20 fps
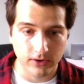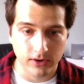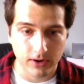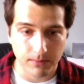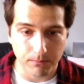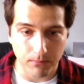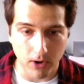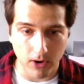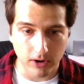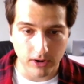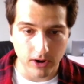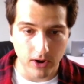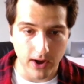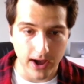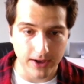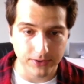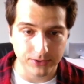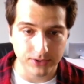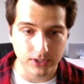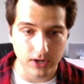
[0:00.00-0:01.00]
Marco,
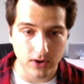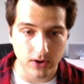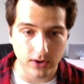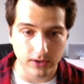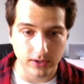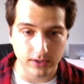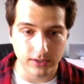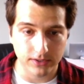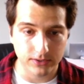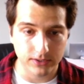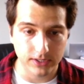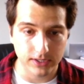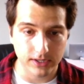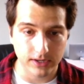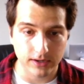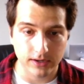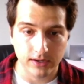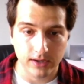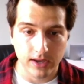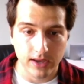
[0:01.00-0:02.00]
how's it going? Good to see you.
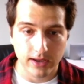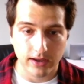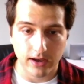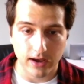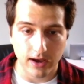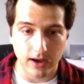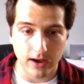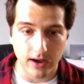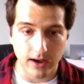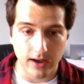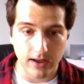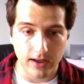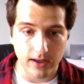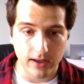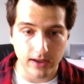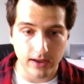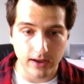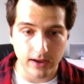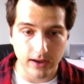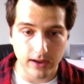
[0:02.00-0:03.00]
Uh,
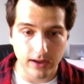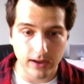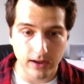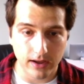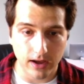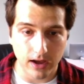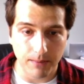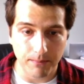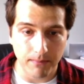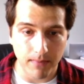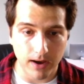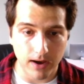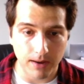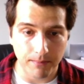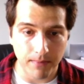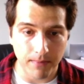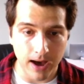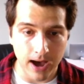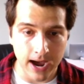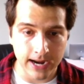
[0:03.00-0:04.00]
um,
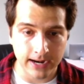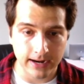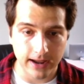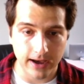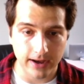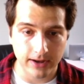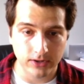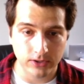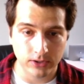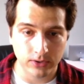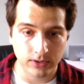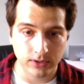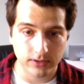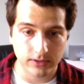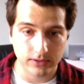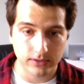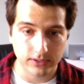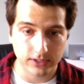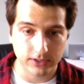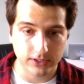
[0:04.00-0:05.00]
Amine, how you doing?
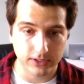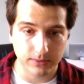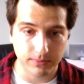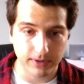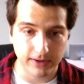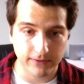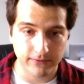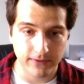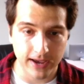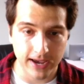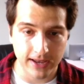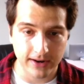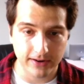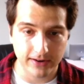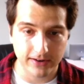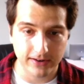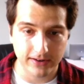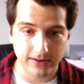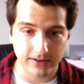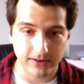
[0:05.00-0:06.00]
Says he's a big fan
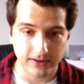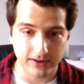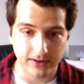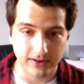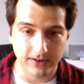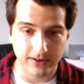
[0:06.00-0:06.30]
uh,